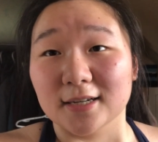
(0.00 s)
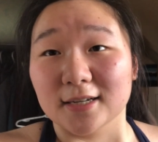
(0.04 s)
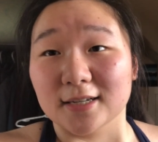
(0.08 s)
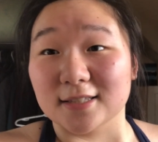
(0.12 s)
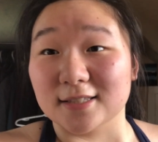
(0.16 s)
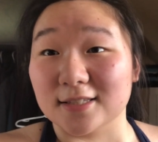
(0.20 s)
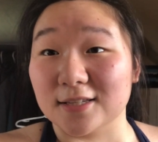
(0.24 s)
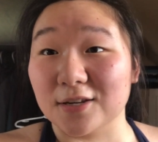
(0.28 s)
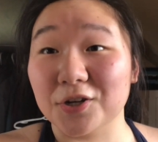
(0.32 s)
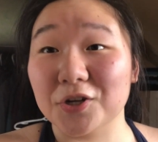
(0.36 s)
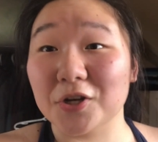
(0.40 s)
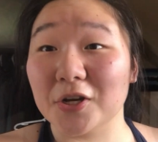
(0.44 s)

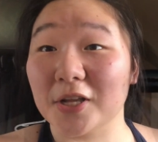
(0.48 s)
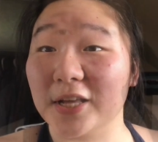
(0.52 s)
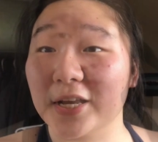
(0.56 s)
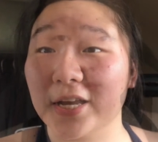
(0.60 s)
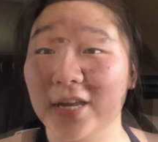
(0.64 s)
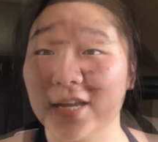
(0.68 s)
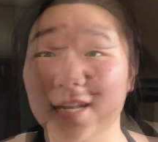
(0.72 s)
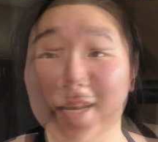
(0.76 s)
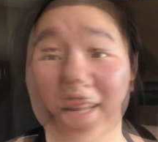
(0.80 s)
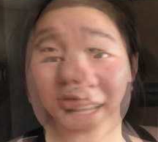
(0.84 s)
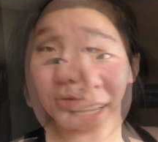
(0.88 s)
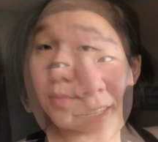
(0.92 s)
still really
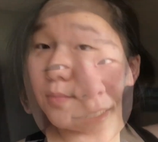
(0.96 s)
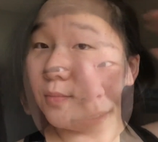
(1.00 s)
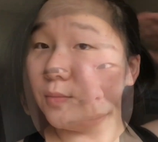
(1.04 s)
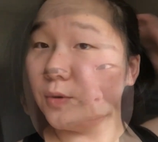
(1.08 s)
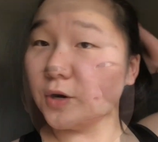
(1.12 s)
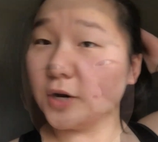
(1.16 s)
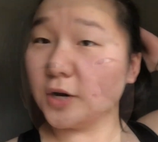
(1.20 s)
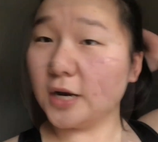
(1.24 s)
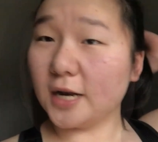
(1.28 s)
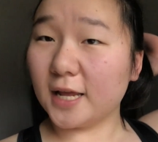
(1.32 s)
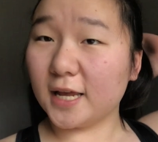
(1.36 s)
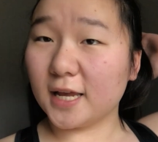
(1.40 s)
good. Good
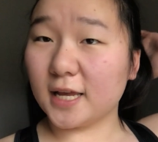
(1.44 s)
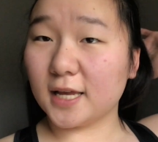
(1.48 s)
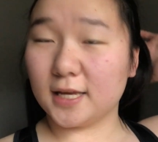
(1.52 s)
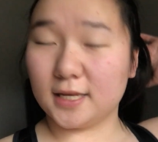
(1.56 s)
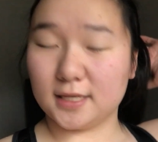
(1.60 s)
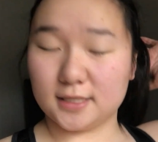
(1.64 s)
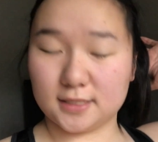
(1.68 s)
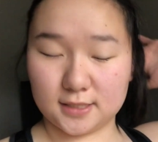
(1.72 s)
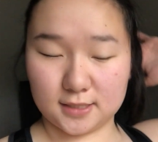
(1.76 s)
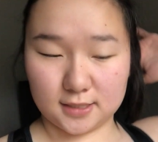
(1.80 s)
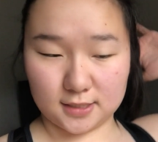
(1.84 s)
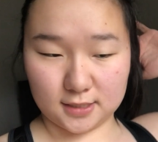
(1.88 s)
morning,
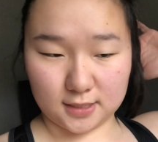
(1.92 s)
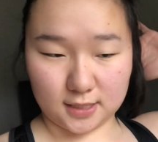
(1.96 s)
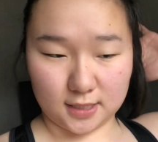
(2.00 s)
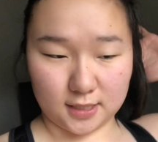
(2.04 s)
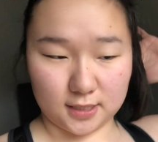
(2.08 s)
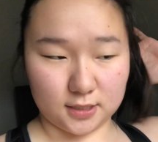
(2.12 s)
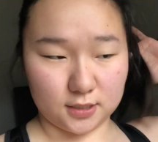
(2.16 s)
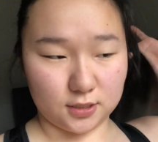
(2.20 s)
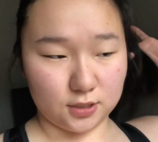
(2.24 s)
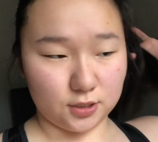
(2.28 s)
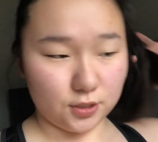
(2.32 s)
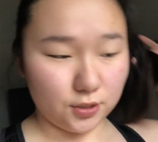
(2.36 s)
it's
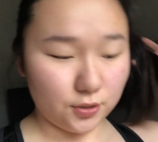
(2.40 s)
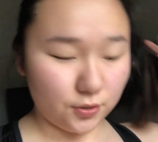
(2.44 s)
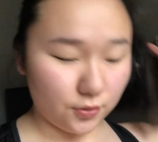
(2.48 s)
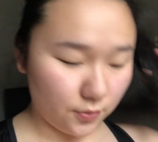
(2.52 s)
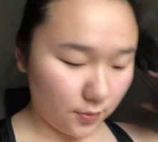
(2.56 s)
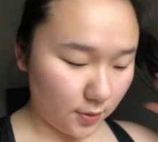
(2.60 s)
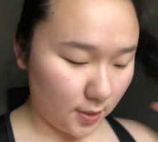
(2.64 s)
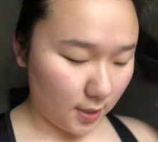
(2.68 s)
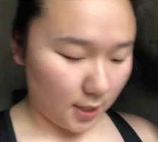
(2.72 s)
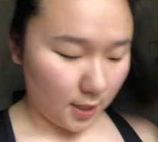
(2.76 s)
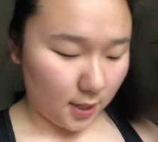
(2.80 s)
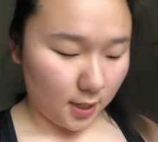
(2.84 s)
day
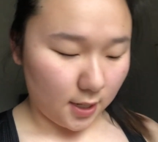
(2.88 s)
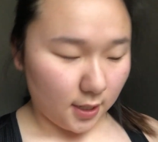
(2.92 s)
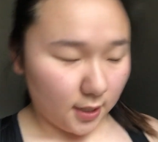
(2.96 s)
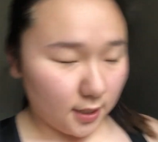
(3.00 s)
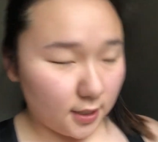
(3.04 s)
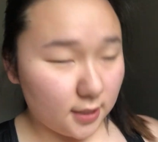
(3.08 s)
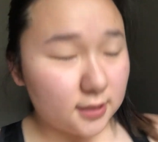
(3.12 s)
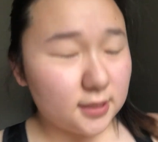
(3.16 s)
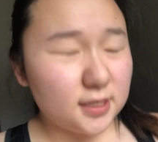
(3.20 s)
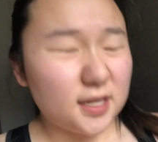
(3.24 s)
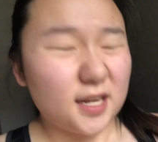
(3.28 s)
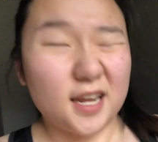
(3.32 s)
two.
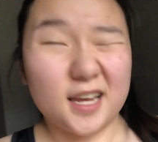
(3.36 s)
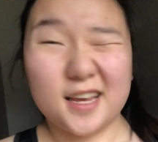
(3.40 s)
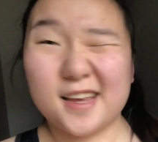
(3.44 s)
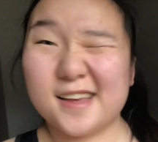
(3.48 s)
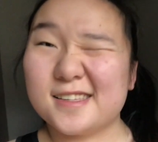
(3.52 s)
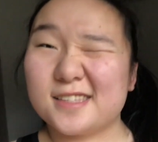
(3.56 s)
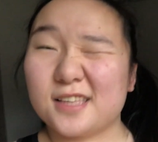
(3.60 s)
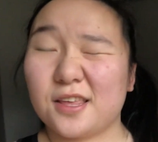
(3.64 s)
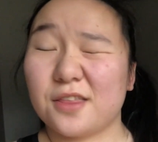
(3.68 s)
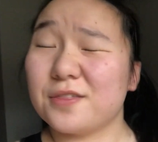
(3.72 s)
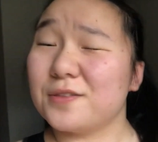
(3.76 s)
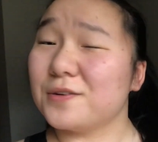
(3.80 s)
Today
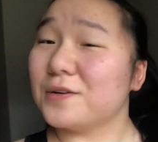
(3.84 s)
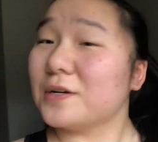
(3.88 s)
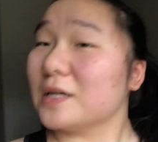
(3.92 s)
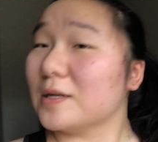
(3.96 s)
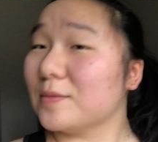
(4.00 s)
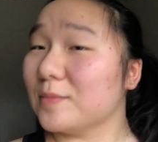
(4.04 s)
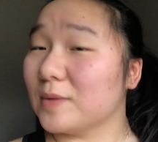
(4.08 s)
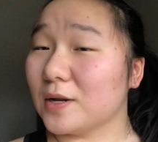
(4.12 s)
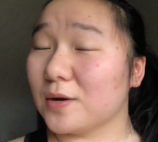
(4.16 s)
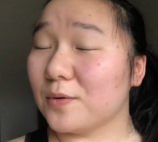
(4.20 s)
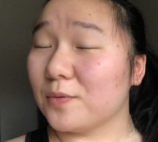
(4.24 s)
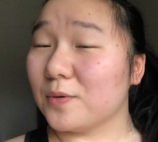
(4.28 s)
is a
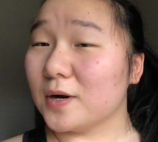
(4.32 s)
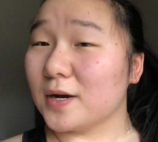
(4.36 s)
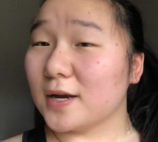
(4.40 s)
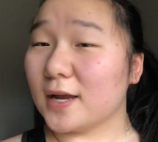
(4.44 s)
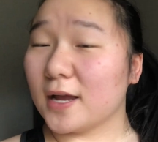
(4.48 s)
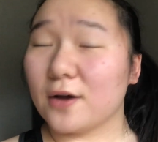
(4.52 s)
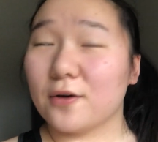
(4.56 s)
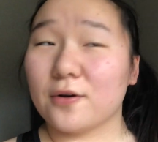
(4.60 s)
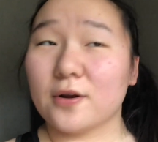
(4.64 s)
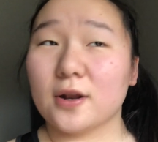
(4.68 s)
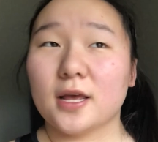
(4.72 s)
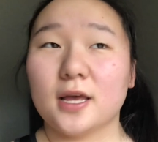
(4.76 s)
30-minute
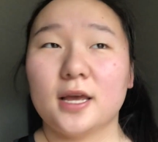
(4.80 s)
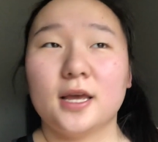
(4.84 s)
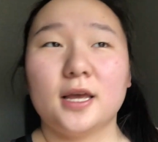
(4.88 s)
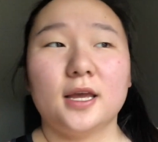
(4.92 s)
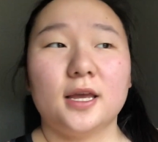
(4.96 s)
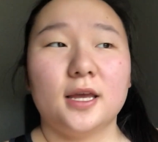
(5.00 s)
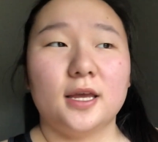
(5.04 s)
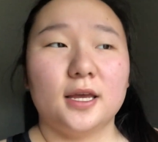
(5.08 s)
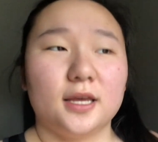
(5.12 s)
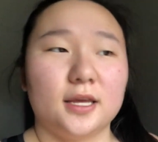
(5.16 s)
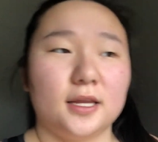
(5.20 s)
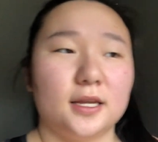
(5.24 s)
workout.
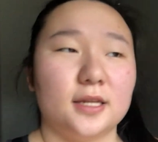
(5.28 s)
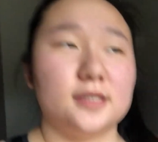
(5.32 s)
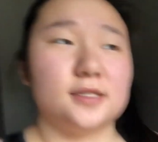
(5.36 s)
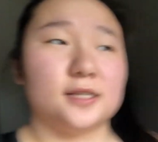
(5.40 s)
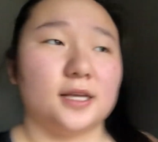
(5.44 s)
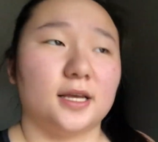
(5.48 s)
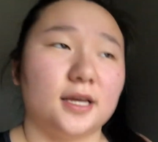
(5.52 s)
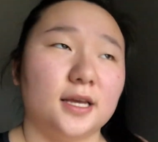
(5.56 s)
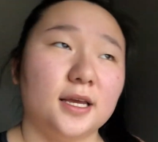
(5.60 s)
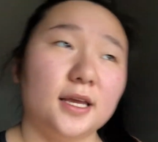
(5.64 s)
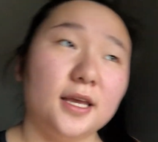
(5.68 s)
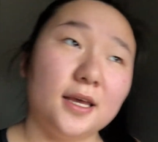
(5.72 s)
It is
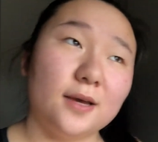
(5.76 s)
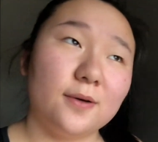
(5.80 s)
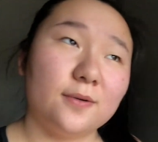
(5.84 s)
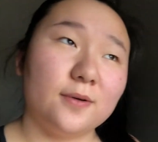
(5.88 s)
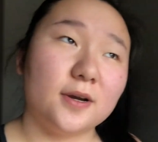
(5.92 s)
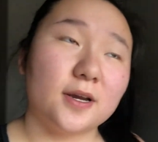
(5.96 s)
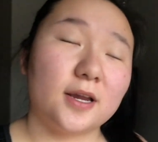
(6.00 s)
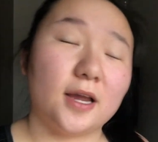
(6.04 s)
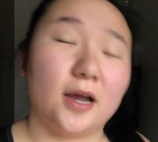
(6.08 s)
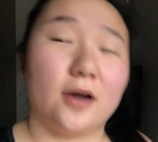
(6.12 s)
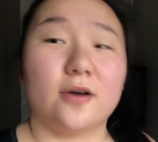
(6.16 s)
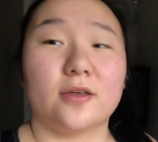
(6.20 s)
a HIIT
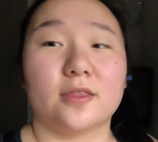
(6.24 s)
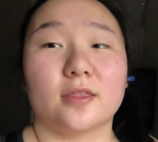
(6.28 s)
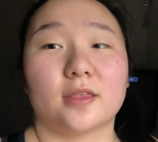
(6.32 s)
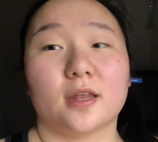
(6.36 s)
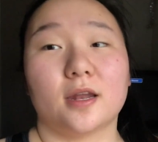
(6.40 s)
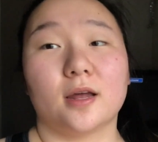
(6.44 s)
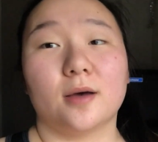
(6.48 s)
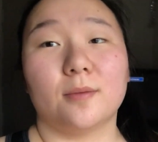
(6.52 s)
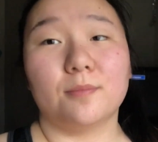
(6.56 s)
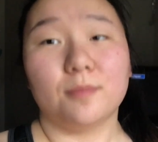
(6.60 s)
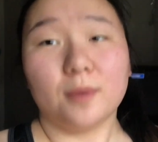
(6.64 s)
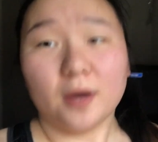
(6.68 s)
workout and
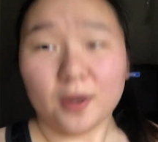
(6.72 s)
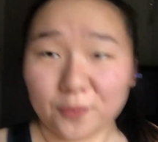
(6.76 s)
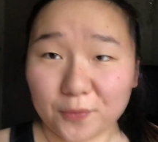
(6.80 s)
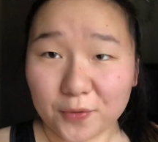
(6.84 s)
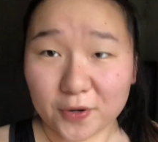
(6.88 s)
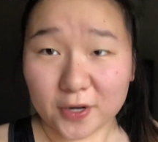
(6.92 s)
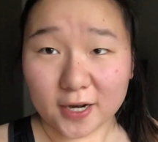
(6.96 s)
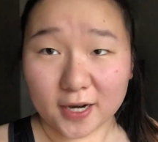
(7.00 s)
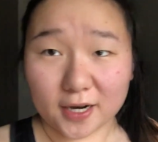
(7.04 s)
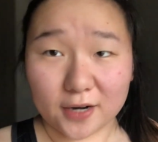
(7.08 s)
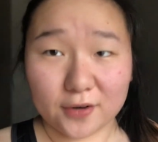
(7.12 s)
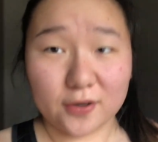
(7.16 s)
then a butt
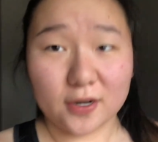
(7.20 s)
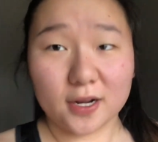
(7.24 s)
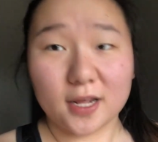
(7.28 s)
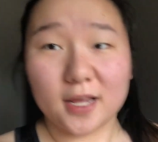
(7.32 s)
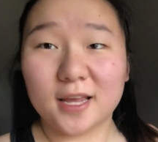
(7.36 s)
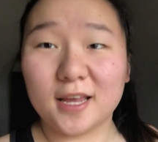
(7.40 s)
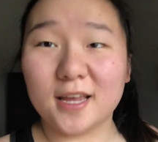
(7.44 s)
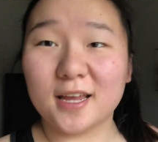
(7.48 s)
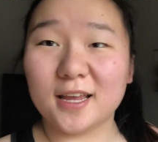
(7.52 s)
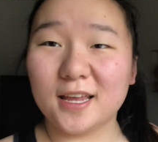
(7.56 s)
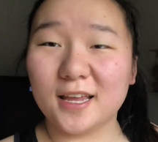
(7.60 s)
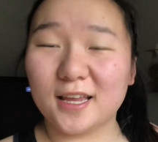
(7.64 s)
workout,
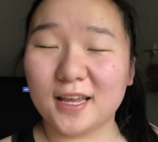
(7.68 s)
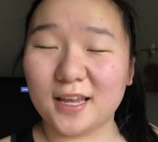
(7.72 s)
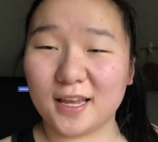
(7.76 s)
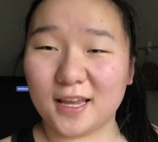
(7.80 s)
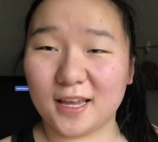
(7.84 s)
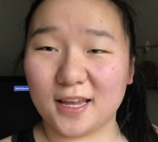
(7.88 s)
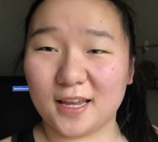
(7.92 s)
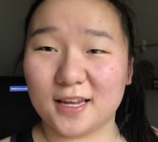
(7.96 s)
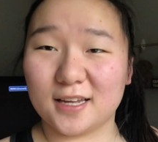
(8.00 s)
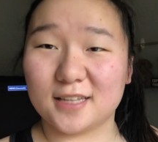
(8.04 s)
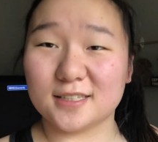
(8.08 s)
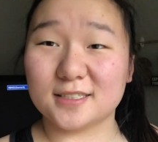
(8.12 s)

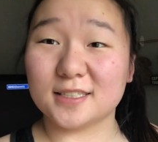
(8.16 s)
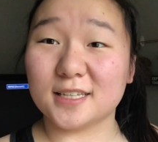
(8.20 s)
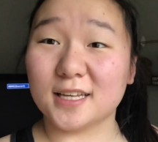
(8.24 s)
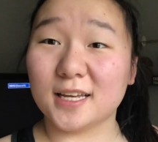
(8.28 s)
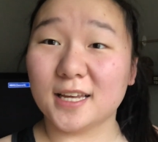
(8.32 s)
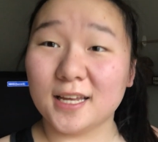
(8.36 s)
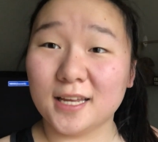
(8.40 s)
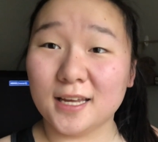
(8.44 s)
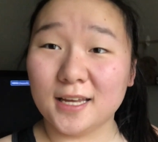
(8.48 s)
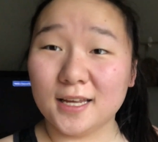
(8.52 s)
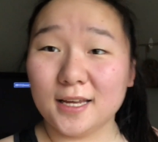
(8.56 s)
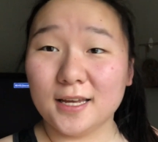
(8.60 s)
and
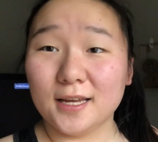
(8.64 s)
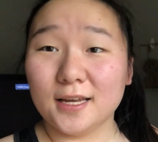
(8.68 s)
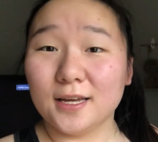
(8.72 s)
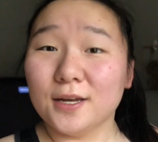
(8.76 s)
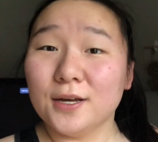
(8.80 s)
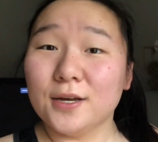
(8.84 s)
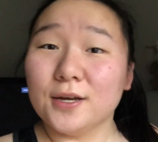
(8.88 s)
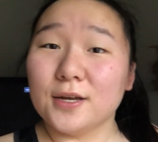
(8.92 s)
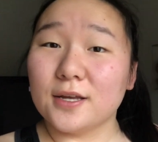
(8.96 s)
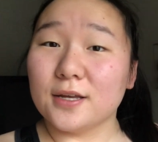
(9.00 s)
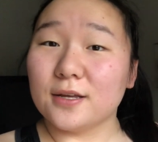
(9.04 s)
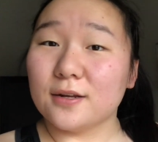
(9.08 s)

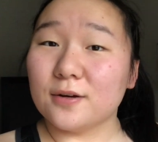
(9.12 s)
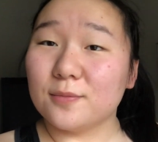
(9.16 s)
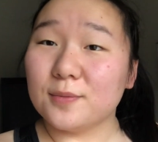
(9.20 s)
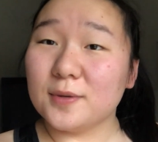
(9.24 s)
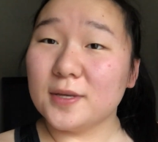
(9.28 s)
it'll